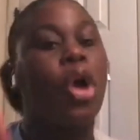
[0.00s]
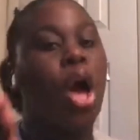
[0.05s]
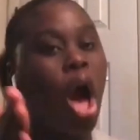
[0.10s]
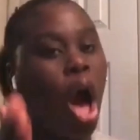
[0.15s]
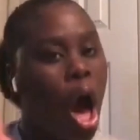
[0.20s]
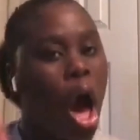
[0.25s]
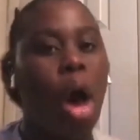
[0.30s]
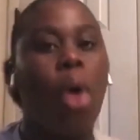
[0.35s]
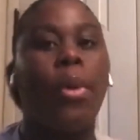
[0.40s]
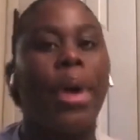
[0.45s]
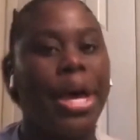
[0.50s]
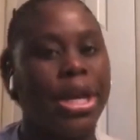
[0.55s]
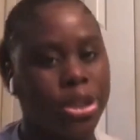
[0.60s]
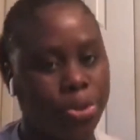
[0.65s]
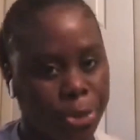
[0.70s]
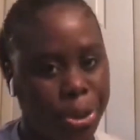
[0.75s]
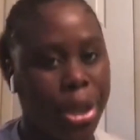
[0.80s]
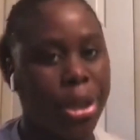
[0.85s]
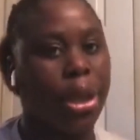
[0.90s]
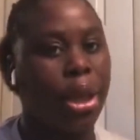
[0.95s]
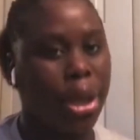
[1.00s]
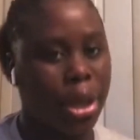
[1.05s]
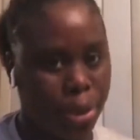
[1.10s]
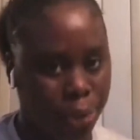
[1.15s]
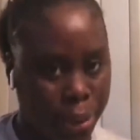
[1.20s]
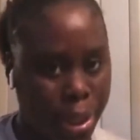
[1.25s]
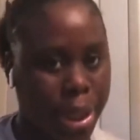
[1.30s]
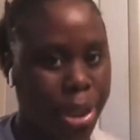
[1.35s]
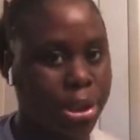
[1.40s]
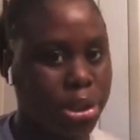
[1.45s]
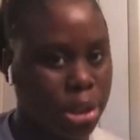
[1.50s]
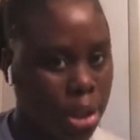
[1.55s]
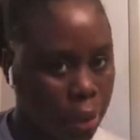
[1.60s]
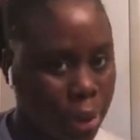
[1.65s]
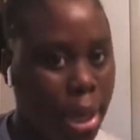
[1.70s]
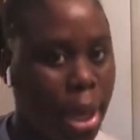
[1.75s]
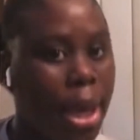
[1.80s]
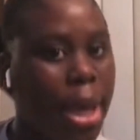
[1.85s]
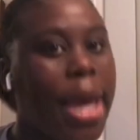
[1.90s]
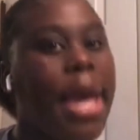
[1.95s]
I always read the ingredients,
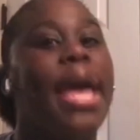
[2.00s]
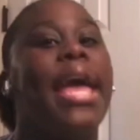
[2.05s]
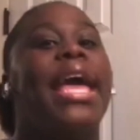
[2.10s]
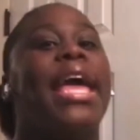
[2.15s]
okay?